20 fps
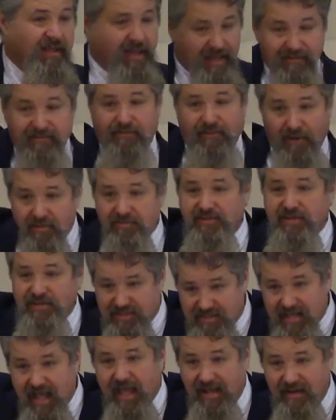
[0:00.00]
in frozen
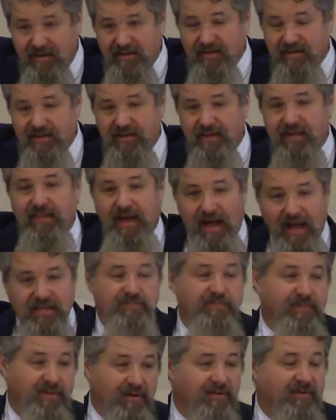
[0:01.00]
state in the
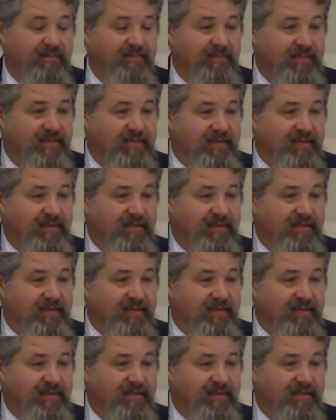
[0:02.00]
hospital.